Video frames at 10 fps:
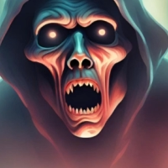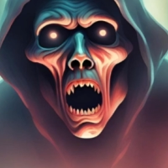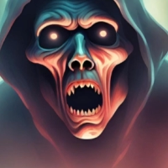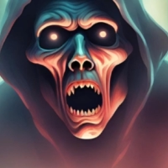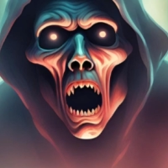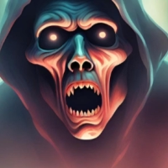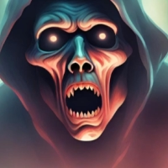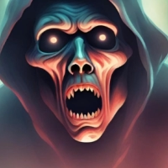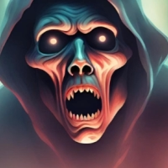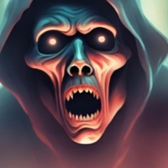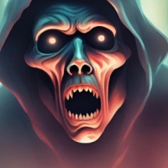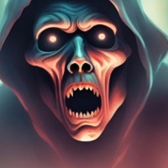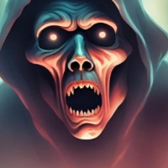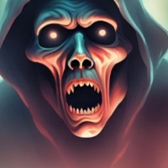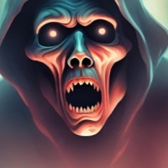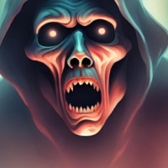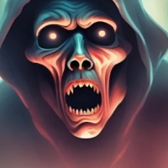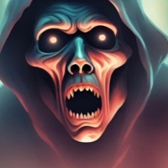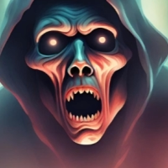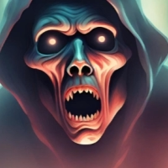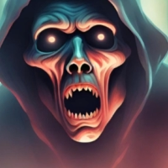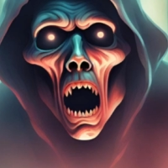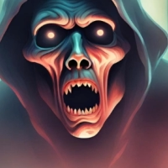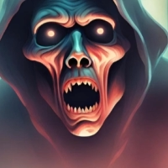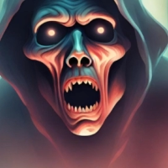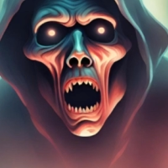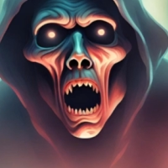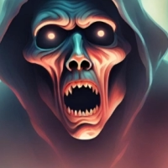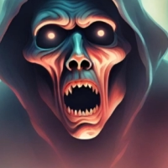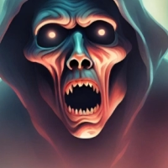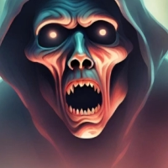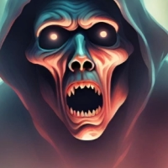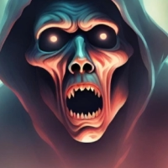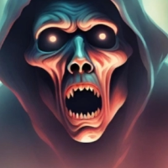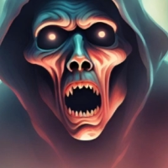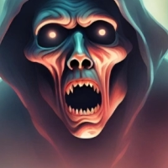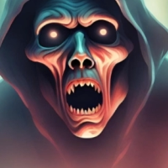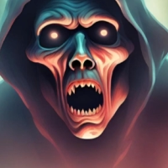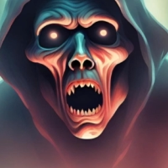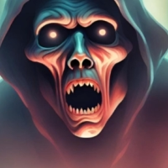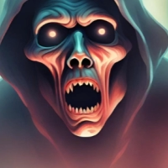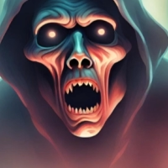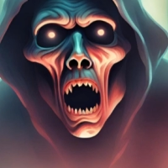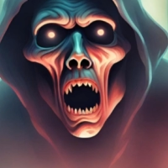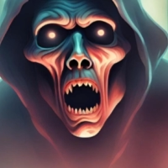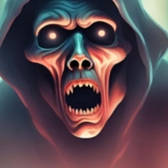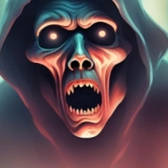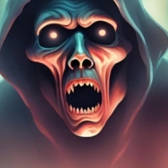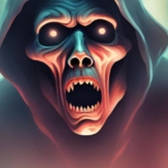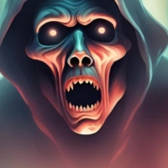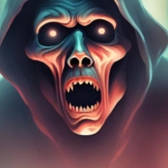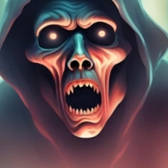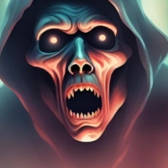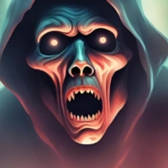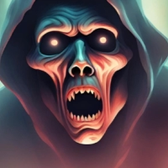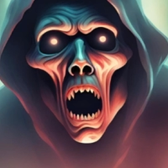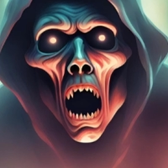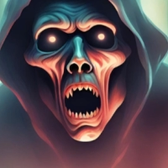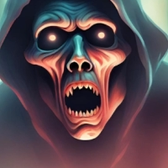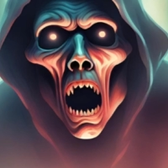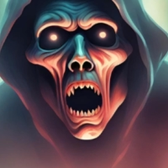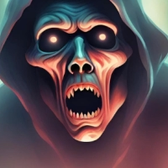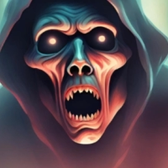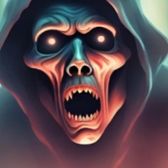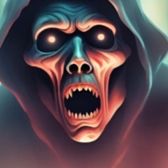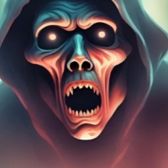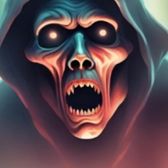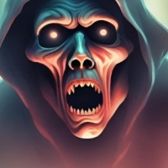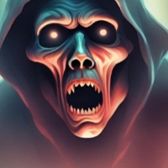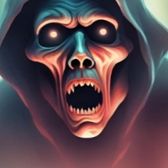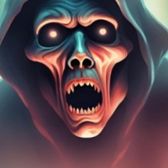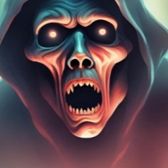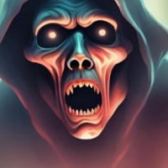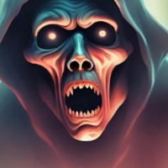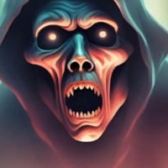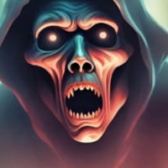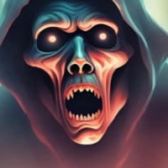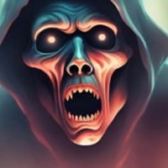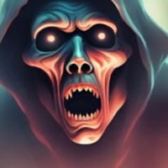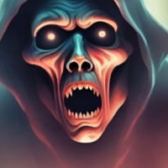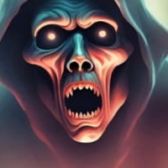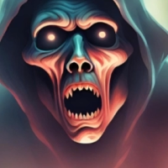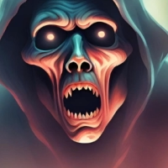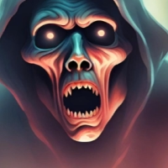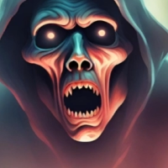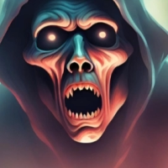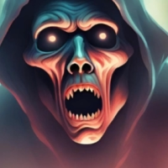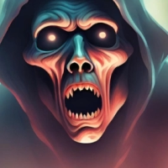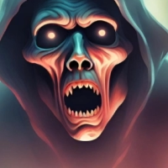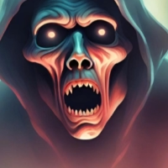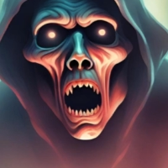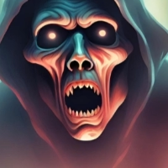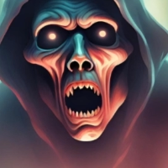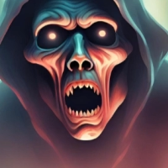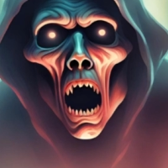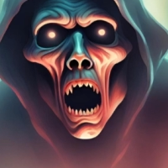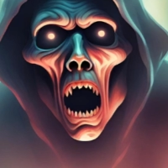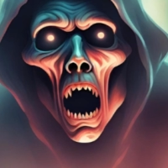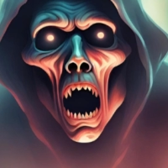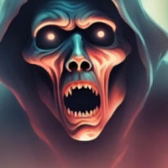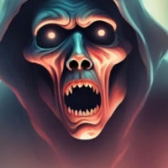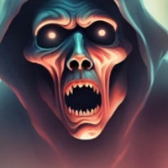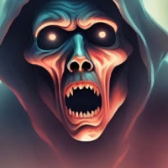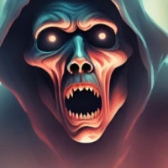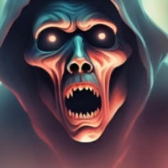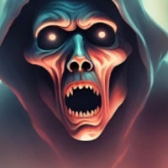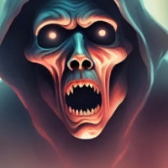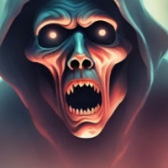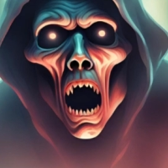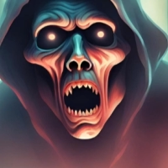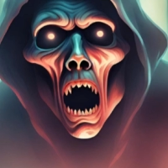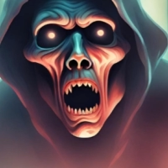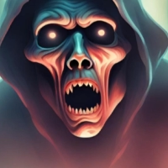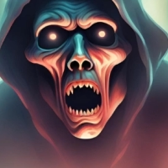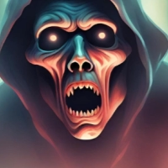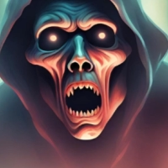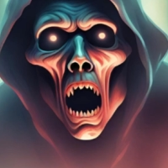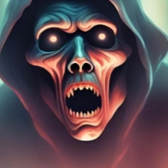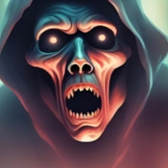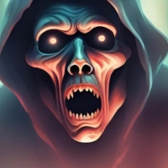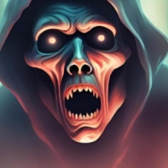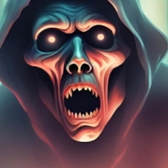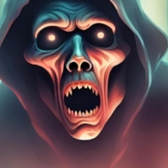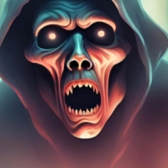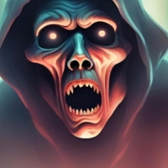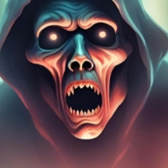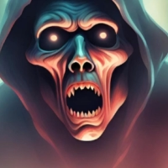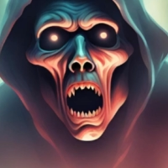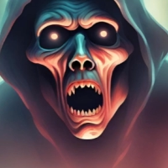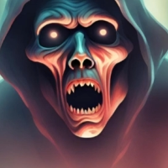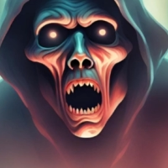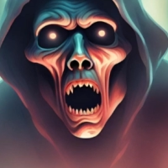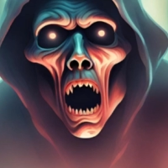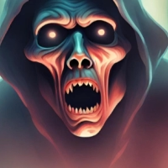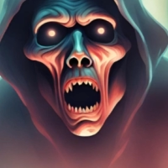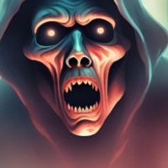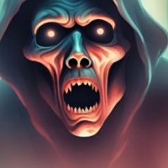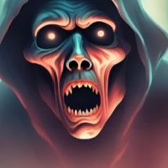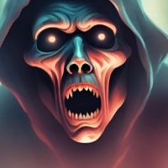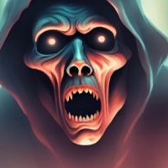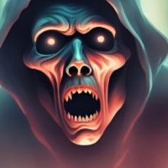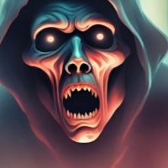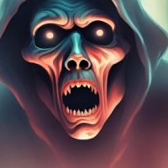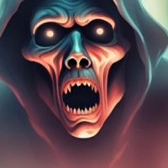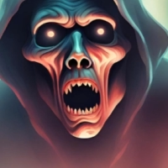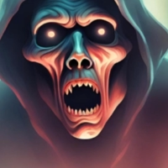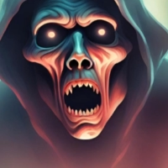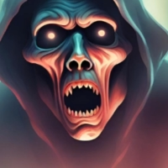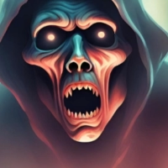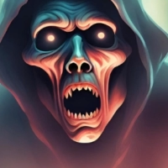A fat, blunt-tailed moccasin slithered from under his feet and vanished. Water could not be far away. A few more steps revealed it. They stood on the edge of a dank, slimy marsh from which rose a miasma of rotting vegetable matter.